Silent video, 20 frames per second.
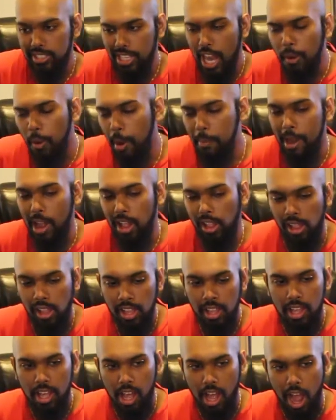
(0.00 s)
Sourbell,
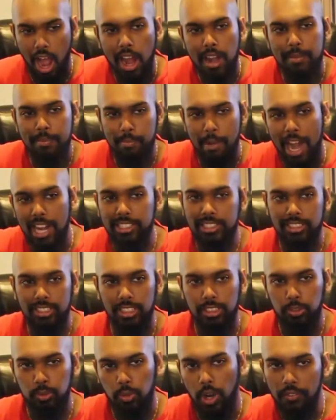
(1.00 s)
unmask
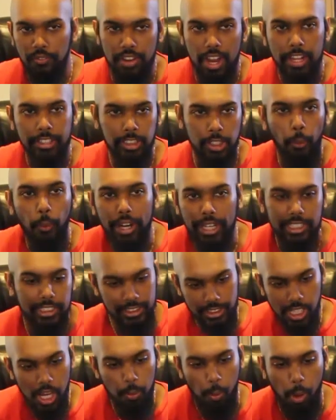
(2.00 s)
this ruffian so I can
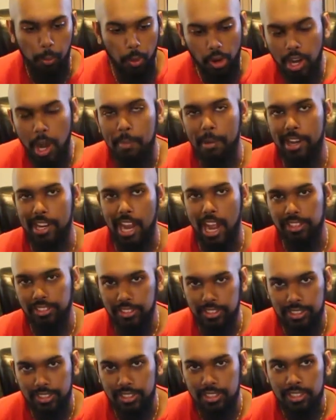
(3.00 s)
see what we're up
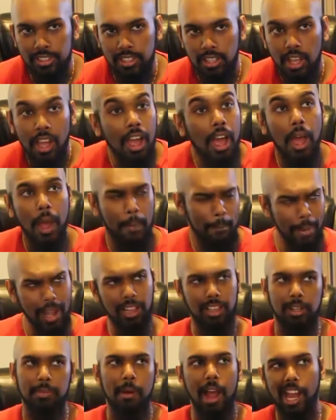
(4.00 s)
against.
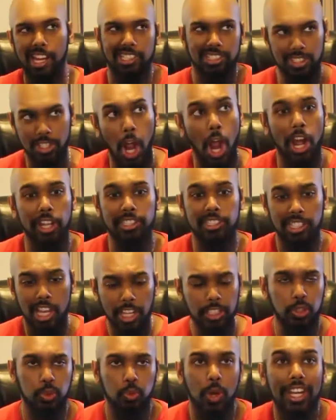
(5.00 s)
Milk my duds!
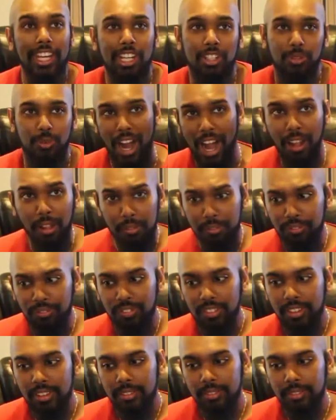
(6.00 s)
It's Wreck-It Ralph!